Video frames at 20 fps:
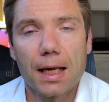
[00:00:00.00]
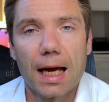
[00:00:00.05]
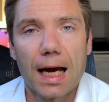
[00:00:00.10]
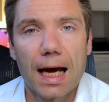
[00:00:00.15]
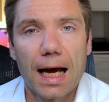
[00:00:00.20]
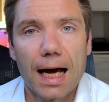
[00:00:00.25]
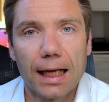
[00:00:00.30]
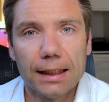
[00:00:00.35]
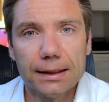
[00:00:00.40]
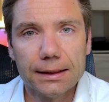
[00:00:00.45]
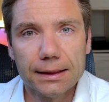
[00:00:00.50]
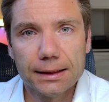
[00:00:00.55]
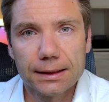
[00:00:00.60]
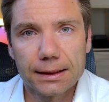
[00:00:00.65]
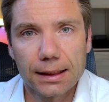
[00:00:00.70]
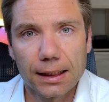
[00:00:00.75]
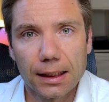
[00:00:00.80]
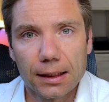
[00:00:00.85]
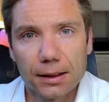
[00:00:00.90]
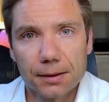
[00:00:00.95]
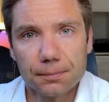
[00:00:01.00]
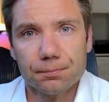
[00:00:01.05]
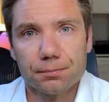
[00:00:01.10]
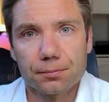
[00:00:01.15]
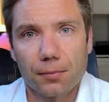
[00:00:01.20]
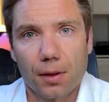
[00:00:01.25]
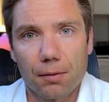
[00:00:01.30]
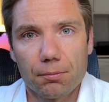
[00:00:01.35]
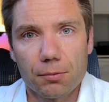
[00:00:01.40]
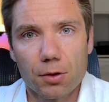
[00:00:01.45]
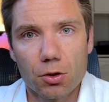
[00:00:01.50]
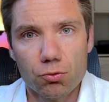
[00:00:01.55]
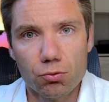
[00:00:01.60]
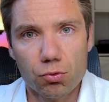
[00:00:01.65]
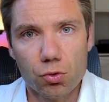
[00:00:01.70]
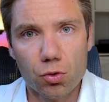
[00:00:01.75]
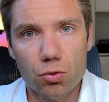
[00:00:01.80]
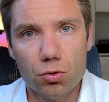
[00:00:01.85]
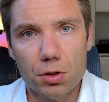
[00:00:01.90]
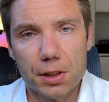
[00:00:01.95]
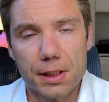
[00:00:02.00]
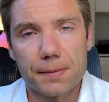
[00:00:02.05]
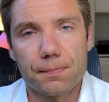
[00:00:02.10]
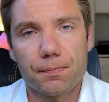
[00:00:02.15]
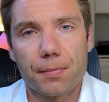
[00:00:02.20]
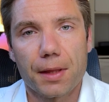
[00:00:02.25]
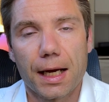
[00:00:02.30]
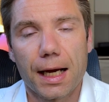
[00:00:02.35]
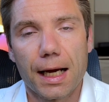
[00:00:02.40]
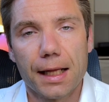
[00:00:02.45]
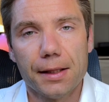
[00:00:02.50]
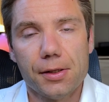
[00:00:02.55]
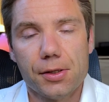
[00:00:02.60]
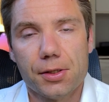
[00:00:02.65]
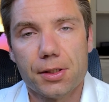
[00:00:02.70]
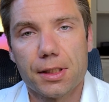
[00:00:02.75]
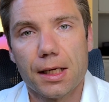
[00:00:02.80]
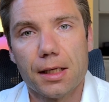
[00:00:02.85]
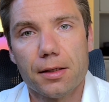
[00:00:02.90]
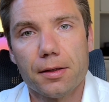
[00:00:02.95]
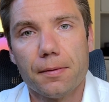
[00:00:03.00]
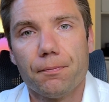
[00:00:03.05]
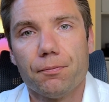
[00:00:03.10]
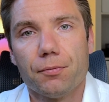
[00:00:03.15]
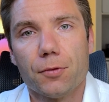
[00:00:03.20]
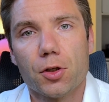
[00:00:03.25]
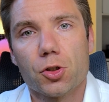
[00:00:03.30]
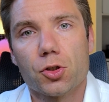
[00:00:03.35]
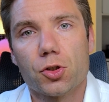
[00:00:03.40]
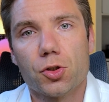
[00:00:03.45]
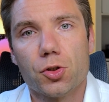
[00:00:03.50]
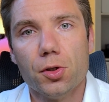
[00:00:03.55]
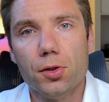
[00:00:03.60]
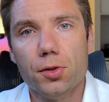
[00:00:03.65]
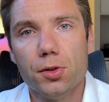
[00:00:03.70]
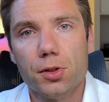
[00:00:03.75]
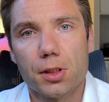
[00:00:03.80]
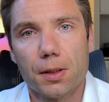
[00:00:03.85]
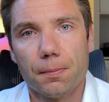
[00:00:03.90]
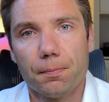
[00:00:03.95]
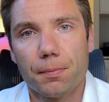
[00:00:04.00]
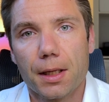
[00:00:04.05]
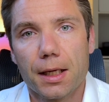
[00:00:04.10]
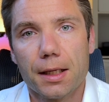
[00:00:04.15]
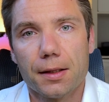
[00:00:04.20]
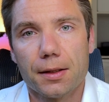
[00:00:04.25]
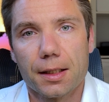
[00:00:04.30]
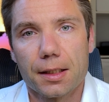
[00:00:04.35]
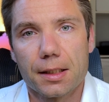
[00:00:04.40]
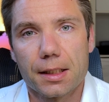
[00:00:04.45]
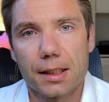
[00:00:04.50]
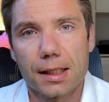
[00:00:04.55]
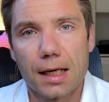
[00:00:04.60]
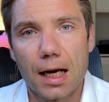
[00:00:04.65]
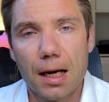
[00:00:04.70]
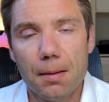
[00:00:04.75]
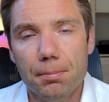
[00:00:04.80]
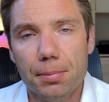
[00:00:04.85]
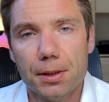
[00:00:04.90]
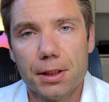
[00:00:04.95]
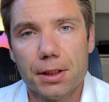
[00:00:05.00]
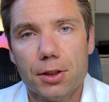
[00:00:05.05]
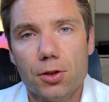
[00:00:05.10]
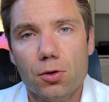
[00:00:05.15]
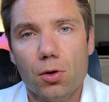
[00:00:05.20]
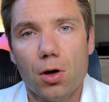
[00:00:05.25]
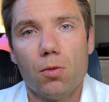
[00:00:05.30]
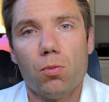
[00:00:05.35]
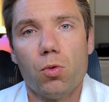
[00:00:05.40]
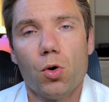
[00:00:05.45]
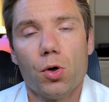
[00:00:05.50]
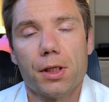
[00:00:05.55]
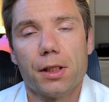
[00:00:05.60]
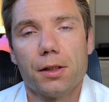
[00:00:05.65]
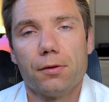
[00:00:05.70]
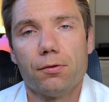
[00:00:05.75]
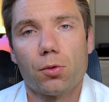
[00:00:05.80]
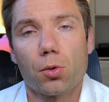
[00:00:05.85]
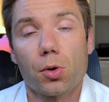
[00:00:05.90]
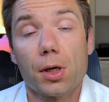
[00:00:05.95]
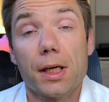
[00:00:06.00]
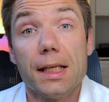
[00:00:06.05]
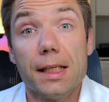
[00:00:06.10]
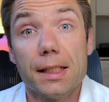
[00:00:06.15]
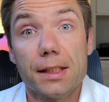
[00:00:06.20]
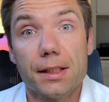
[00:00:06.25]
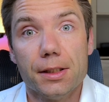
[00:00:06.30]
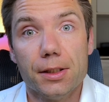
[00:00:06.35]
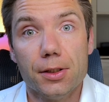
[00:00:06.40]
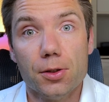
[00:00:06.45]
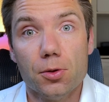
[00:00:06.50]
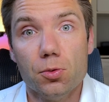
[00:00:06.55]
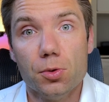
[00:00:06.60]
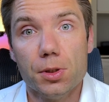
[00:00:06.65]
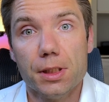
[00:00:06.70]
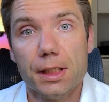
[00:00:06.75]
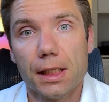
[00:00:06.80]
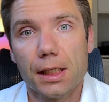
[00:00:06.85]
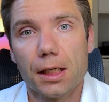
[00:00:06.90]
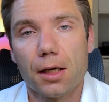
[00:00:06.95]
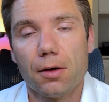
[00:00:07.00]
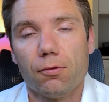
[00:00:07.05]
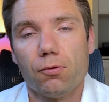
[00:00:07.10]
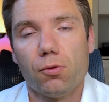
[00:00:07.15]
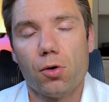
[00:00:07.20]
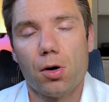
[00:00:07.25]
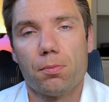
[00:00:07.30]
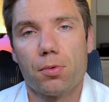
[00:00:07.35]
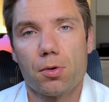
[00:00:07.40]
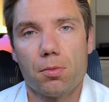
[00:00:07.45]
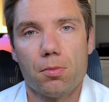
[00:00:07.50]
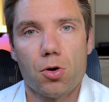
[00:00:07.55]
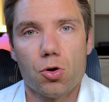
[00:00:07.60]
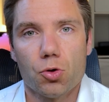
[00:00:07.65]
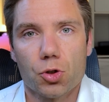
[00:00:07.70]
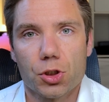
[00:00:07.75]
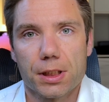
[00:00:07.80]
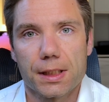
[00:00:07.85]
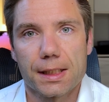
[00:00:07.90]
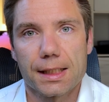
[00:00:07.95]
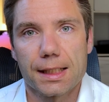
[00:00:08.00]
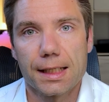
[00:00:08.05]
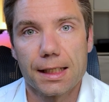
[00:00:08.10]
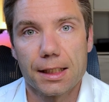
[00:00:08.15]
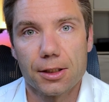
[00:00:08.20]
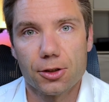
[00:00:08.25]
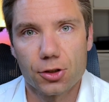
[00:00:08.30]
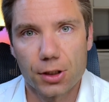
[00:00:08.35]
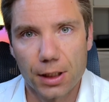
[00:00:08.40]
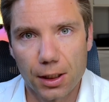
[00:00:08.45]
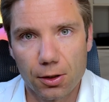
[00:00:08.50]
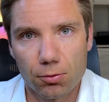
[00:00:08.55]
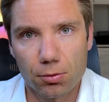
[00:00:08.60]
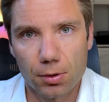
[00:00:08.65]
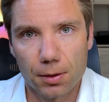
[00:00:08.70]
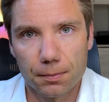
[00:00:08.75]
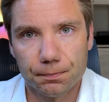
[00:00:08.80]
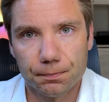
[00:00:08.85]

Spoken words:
understand the rules, understand the system that the company you are working for is using for promotions in general.